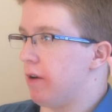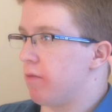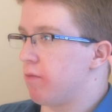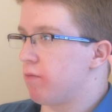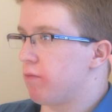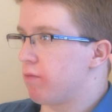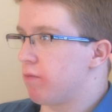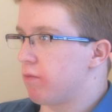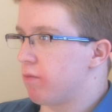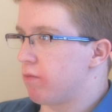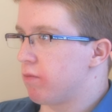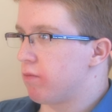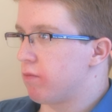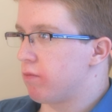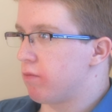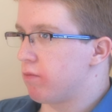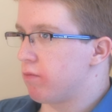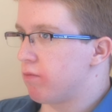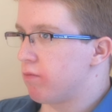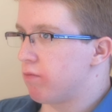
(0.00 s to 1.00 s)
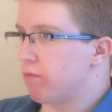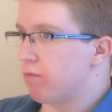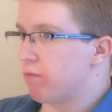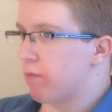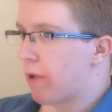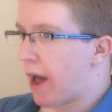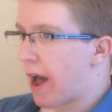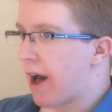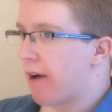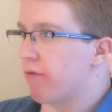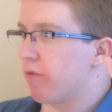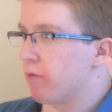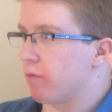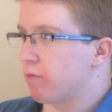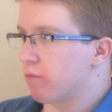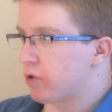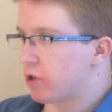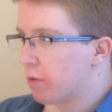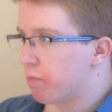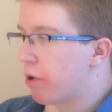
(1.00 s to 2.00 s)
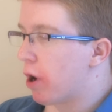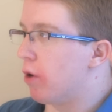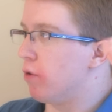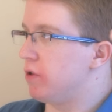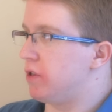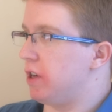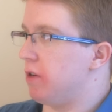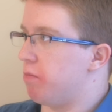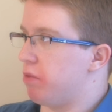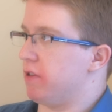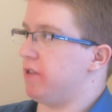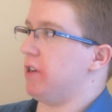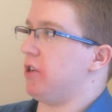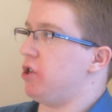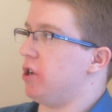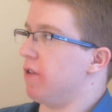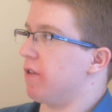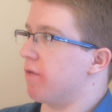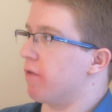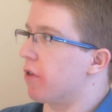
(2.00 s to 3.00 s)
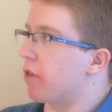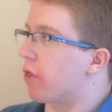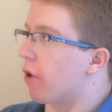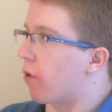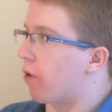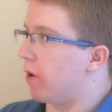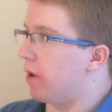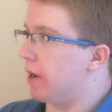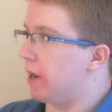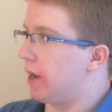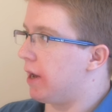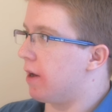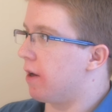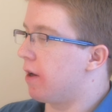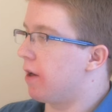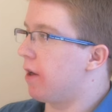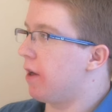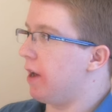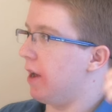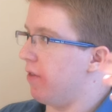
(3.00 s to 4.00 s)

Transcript: including those traditionally deemed by bodybuilders to be junk or cheat